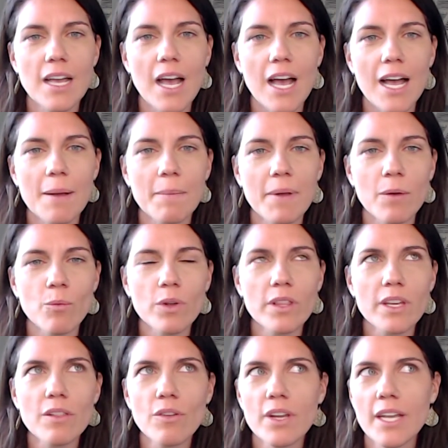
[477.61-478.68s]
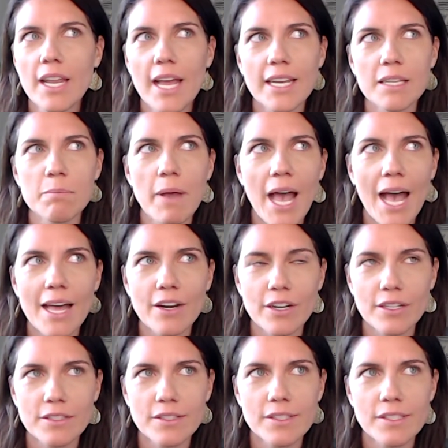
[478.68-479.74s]
and really look at any
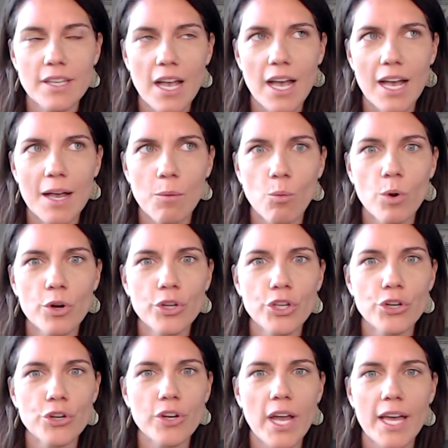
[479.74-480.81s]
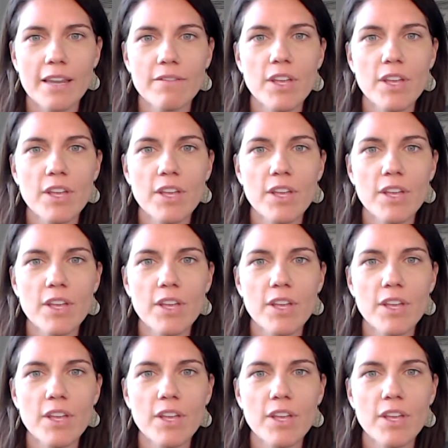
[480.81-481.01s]
patterns where you're kind of